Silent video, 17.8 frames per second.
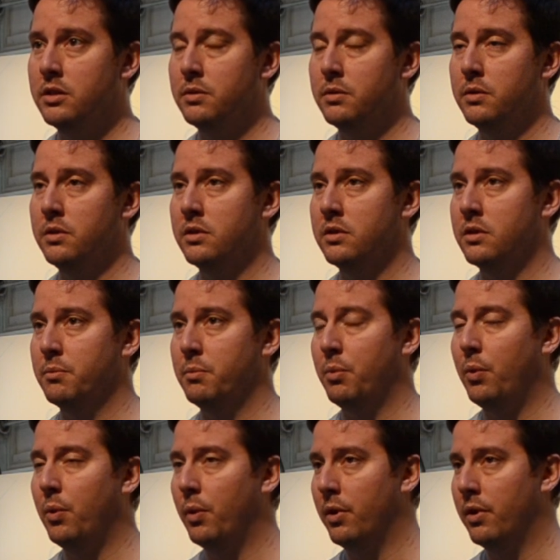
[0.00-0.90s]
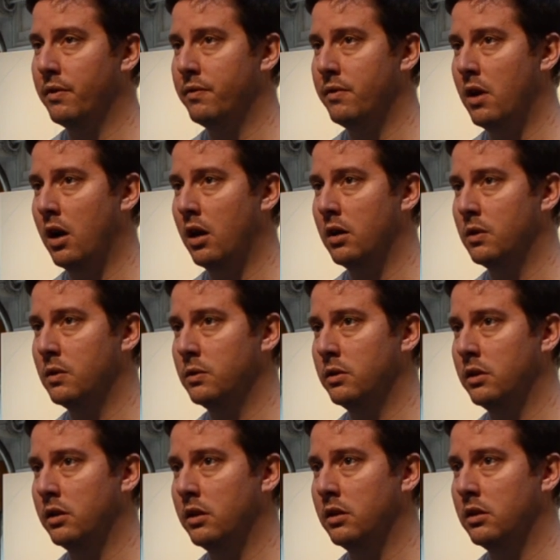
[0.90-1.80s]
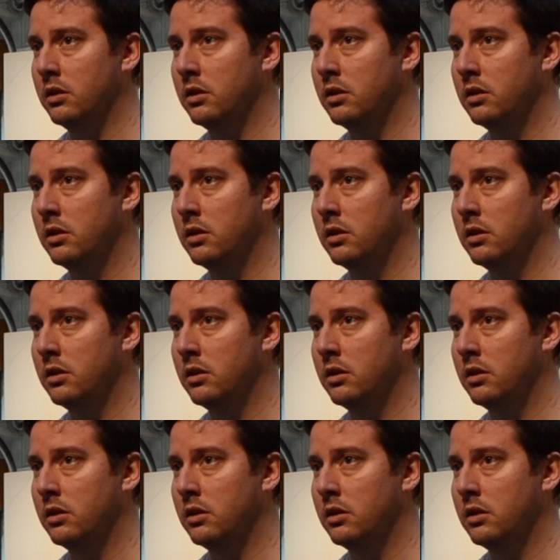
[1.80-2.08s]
through the support of not only